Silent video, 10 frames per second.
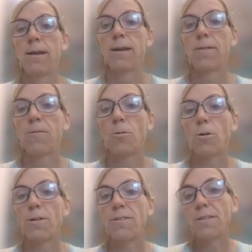of
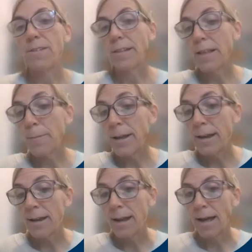course, is to limit
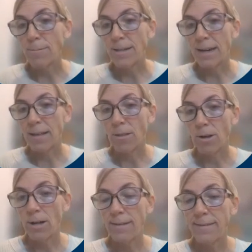habitat
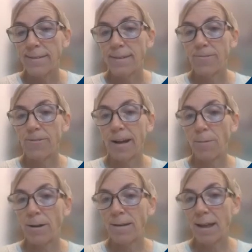loss and
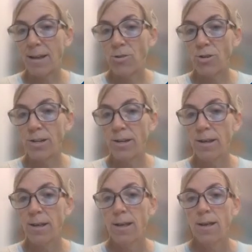fragmentation.
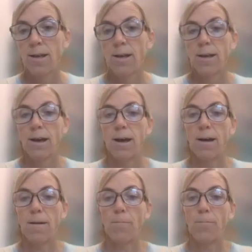
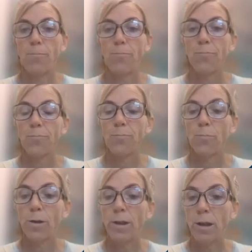
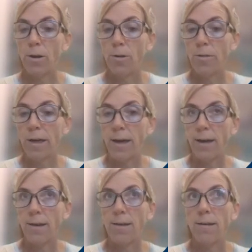We know
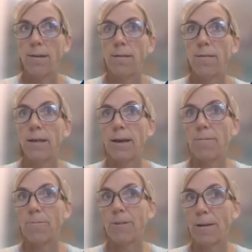that
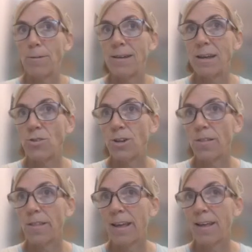fragmentation on
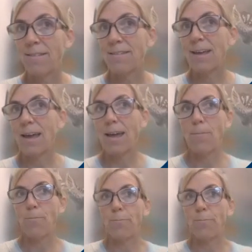the landscape